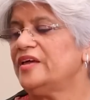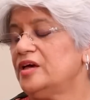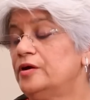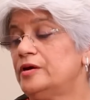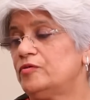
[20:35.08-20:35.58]
I
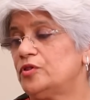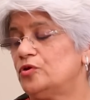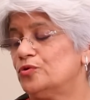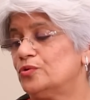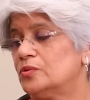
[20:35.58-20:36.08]
agree
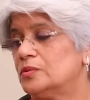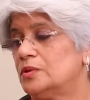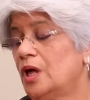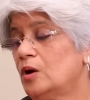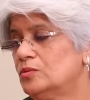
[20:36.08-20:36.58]
with you.
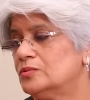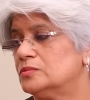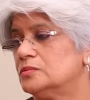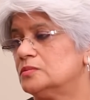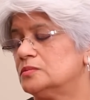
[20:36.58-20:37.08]
Now,
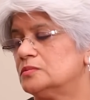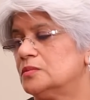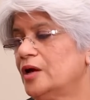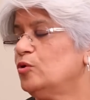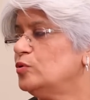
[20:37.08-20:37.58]

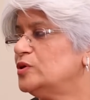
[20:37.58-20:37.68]
I